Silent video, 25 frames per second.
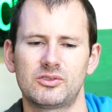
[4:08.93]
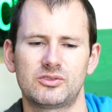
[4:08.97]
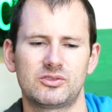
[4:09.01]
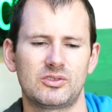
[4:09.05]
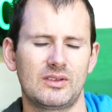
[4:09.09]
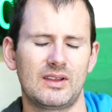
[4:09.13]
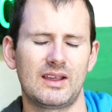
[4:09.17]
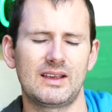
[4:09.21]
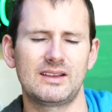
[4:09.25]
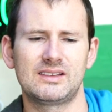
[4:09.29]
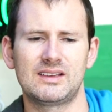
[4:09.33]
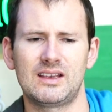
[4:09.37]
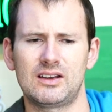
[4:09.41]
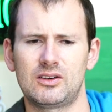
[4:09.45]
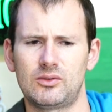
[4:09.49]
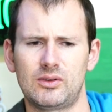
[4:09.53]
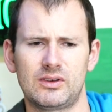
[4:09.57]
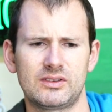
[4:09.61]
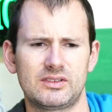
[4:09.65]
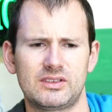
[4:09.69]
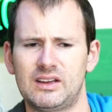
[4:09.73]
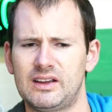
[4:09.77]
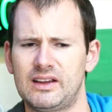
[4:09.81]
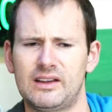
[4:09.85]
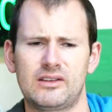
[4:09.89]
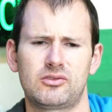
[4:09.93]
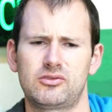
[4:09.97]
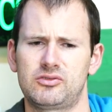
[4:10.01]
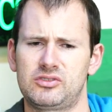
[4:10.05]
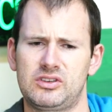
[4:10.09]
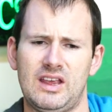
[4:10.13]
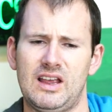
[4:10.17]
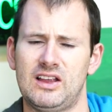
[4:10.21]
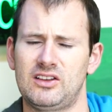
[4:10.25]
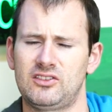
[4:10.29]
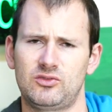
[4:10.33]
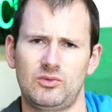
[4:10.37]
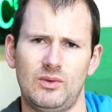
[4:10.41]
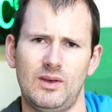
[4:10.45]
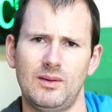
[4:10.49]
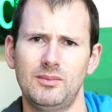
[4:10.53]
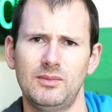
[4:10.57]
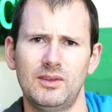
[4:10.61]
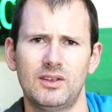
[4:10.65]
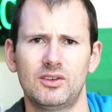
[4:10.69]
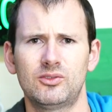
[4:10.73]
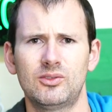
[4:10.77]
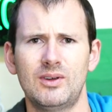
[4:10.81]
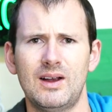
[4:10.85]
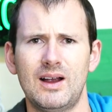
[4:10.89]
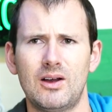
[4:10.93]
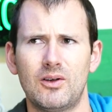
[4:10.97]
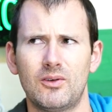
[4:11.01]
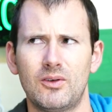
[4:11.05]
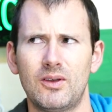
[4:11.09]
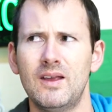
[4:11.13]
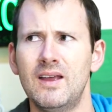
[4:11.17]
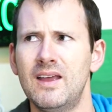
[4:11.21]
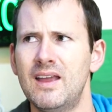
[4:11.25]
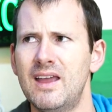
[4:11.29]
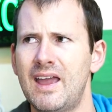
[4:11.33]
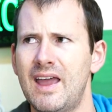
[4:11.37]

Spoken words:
so they said crested geckos can't swim, they'll drown,